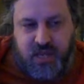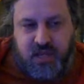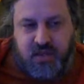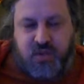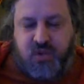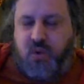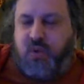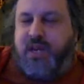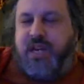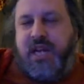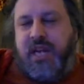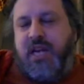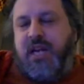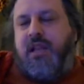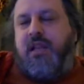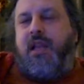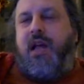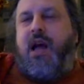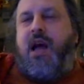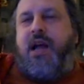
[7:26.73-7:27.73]
is so
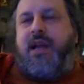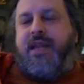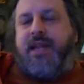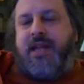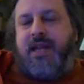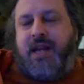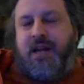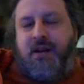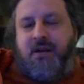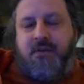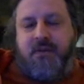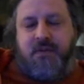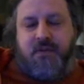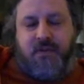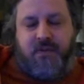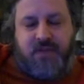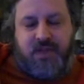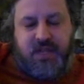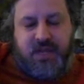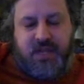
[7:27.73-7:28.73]
keen at locking out
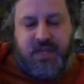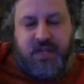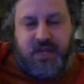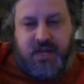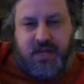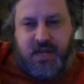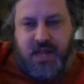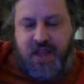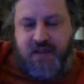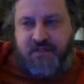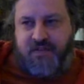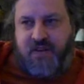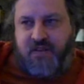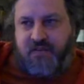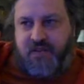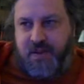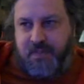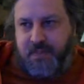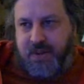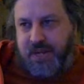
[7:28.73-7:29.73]
the uh, F
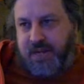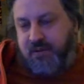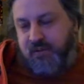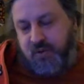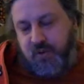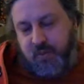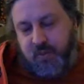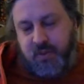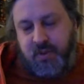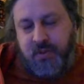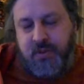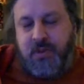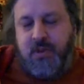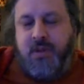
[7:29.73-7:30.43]
F M P E G group,